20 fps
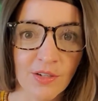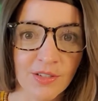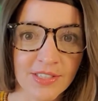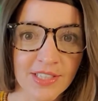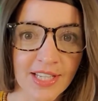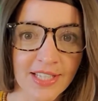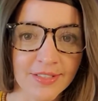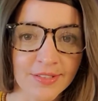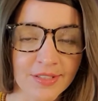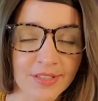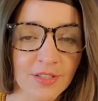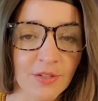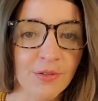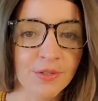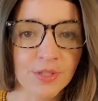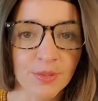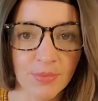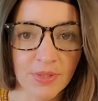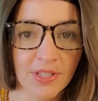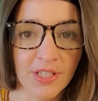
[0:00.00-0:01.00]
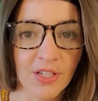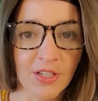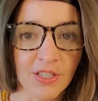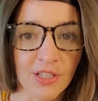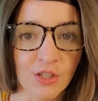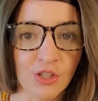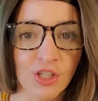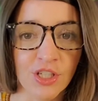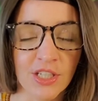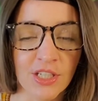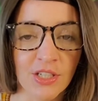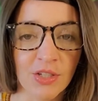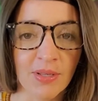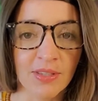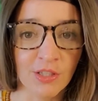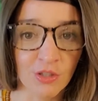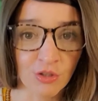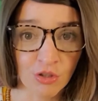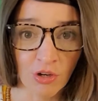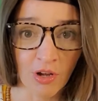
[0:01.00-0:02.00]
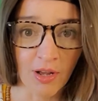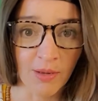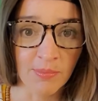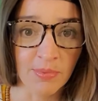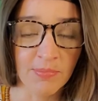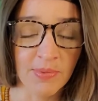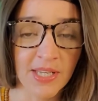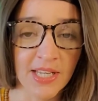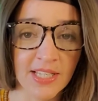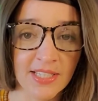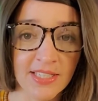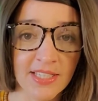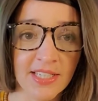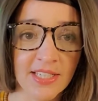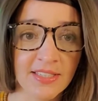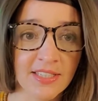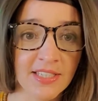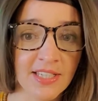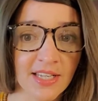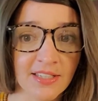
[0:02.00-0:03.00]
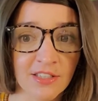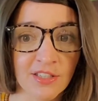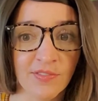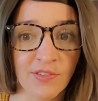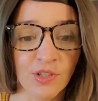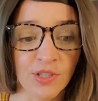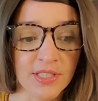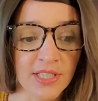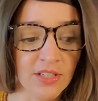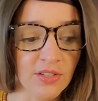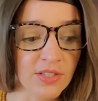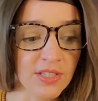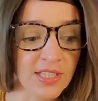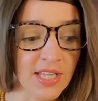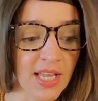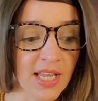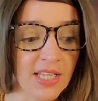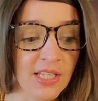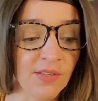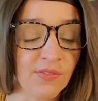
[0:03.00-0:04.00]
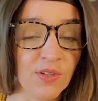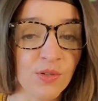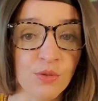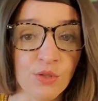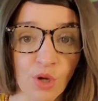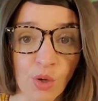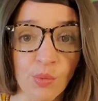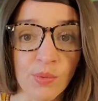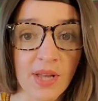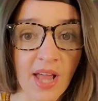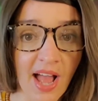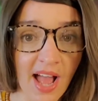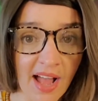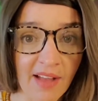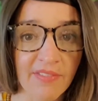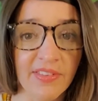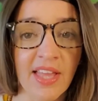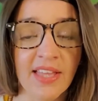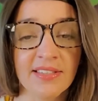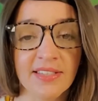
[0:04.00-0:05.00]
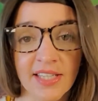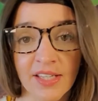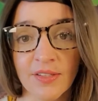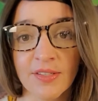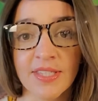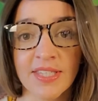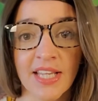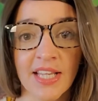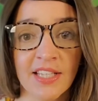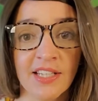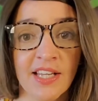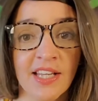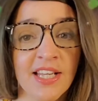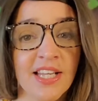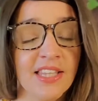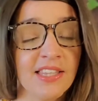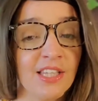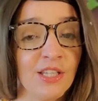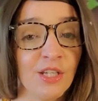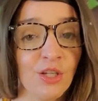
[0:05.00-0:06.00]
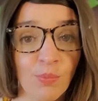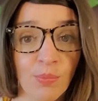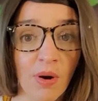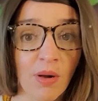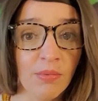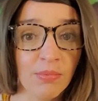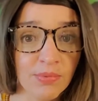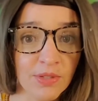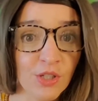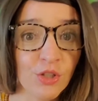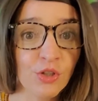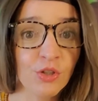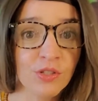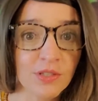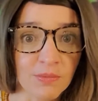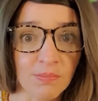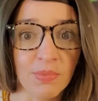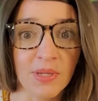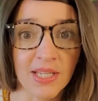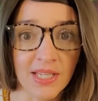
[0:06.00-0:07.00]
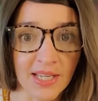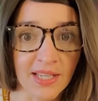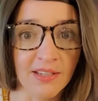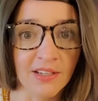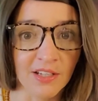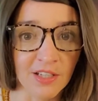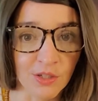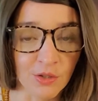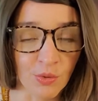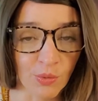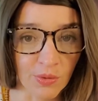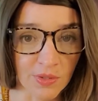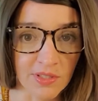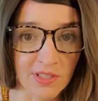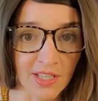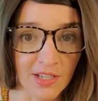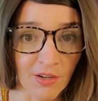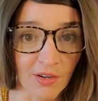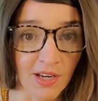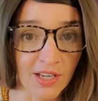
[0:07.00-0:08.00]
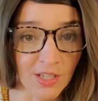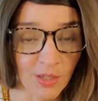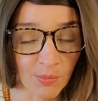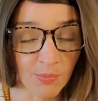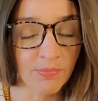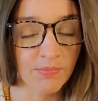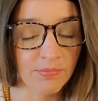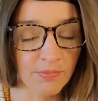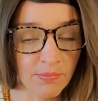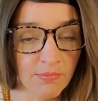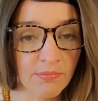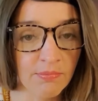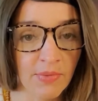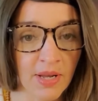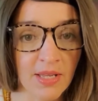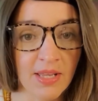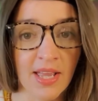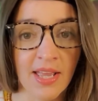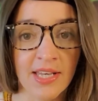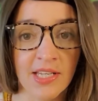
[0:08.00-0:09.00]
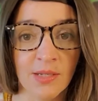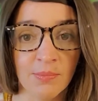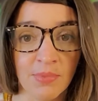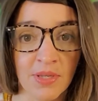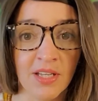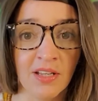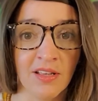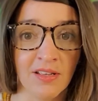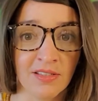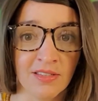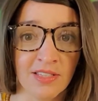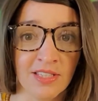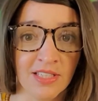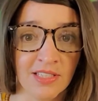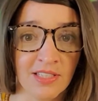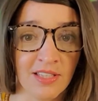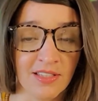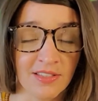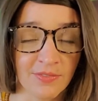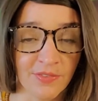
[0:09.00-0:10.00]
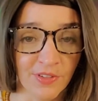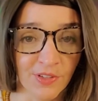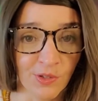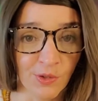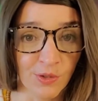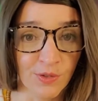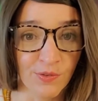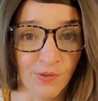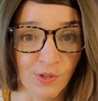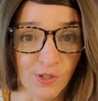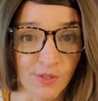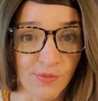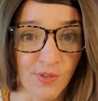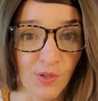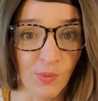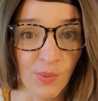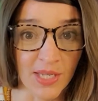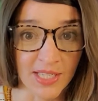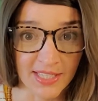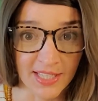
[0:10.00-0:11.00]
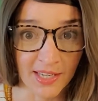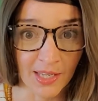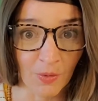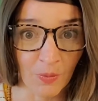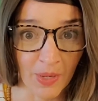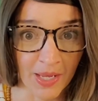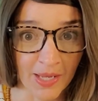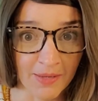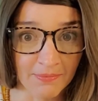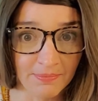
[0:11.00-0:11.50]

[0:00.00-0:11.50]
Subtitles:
test is ultimately going to cheat you at the job because it is a test of your skill set, and if you don't have that skill set, then you probably shouldn't be in a control center, and you might end up being unsuccessful in those first few weeks anyway.